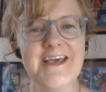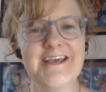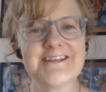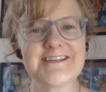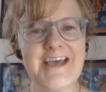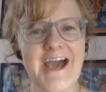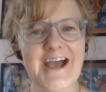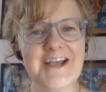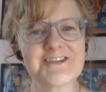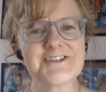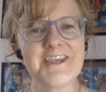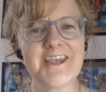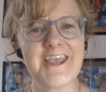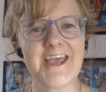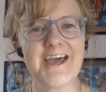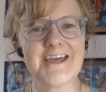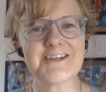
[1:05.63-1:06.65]
to actually
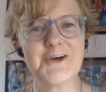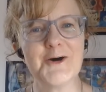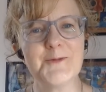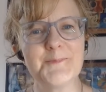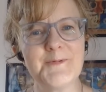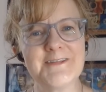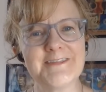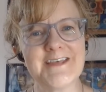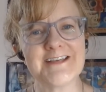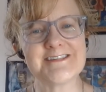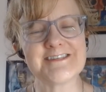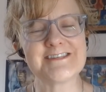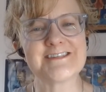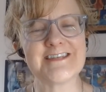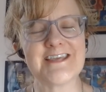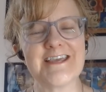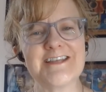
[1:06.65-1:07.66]
get up on that
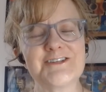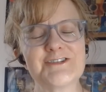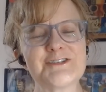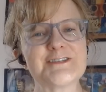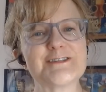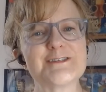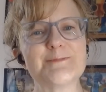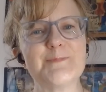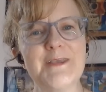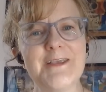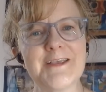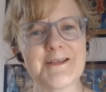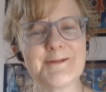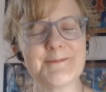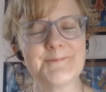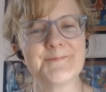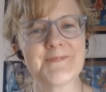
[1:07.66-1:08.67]
stage to speak?